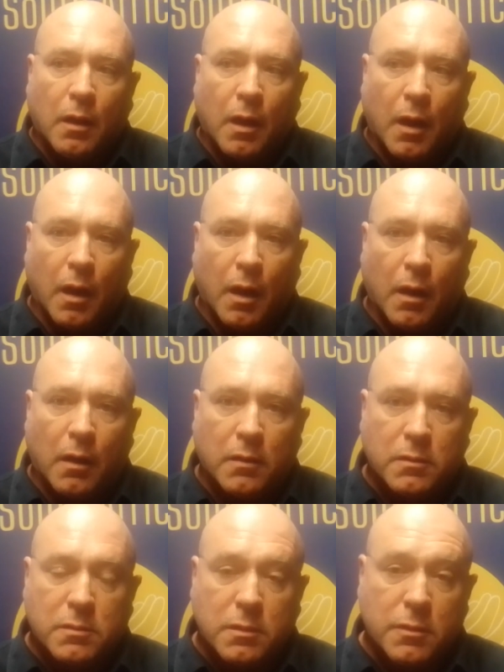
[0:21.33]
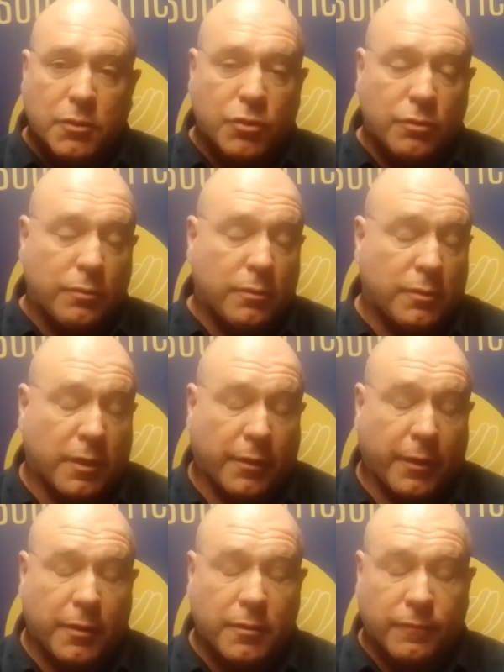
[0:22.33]
has issued a
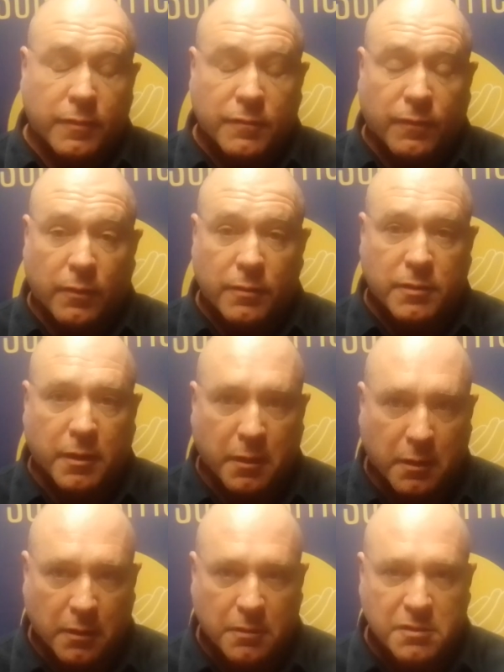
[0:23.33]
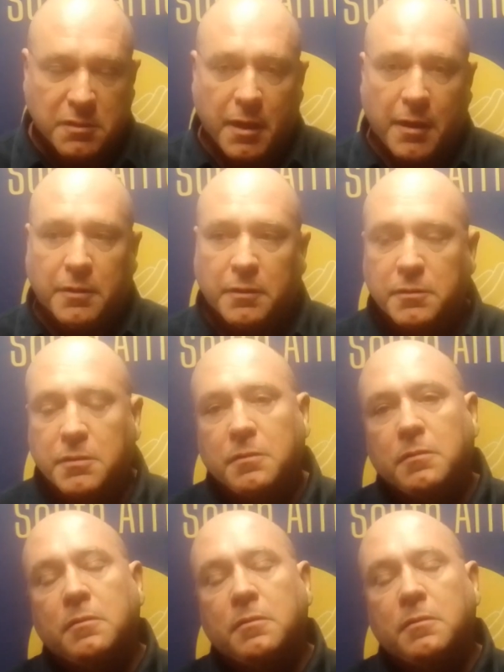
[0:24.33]
directive, as far as I can understand it,